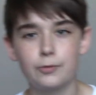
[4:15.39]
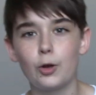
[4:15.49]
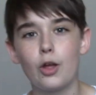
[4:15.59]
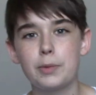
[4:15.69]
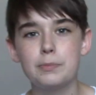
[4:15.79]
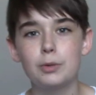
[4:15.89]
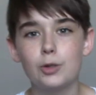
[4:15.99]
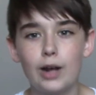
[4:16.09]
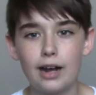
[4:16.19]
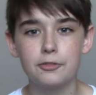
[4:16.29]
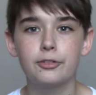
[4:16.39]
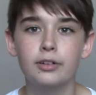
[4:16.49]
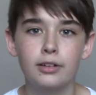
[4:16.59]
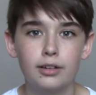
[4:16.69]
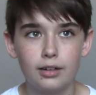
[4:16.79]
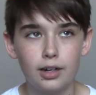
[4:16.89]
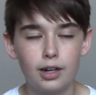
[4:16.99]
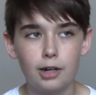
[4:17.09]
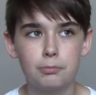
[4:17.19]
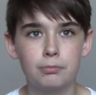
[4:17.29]
for all the people who have,
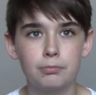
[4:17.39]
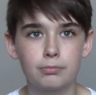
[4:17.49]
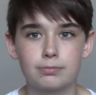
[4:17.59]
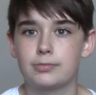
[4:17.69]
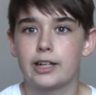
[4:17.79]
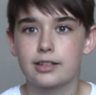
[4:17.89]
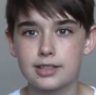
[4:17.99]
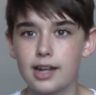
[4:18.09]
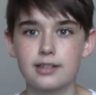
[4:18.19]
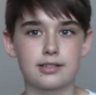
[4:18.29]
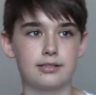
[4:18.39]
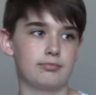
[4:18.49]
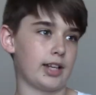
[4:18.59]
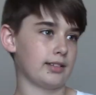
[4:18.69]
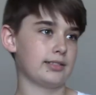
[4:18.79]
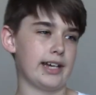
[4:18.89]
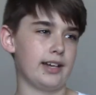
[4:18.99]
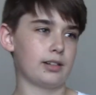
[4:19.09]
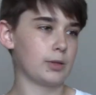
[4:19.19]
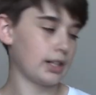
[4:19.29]
um, like size like
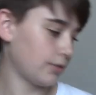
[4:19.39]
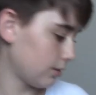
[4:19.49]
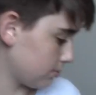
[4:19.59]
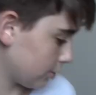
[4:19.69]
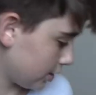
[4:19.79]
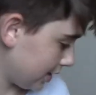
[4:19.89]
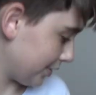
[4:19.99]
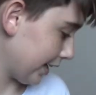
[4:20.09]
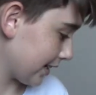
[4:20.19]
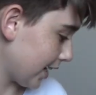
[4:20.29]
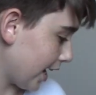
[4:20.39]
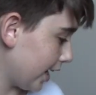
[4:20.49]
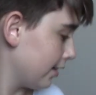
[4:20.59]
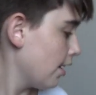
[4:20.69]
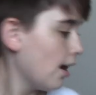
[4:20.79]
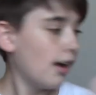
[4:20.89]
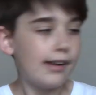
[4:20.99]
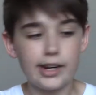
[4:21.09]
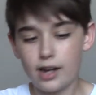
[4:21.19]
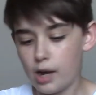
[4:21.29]
10 or whatever, or even like nine
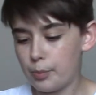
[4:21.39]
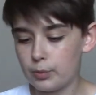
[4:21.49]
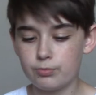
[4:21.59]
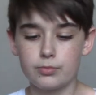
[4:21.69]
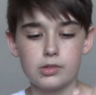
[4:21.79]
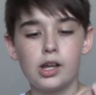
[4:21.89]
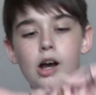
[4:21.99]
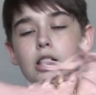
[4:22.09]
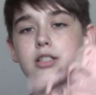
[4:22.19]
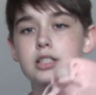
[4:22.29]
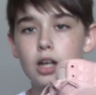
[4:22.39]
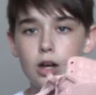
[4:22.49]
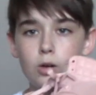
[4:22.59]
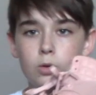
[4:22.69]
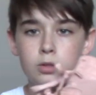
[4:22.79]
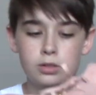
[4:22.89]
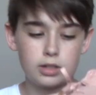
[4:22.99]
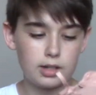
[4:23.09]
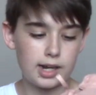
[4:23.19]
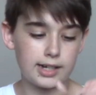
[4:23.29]
and up. So,
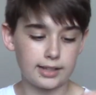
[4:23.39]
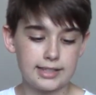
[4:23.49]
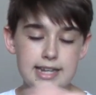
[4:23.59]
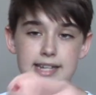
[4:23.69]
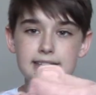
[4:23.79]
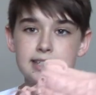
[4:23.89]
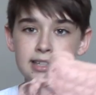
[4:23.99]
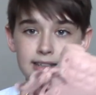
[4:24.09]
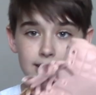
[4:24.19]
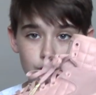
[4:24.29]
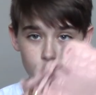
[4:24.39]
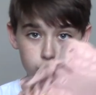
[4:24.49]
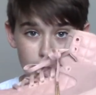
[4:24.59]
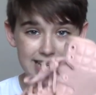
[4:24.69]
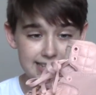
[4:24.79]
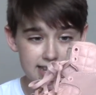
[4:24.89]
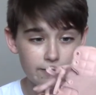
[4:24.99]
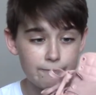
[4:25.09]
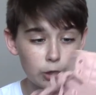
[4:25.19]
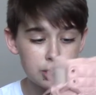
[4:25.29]
I got these, you're crazy. The
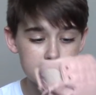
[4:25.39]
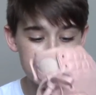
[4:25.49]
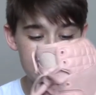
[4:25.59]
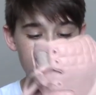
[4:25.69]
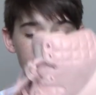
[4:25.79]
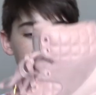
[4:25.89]
first thing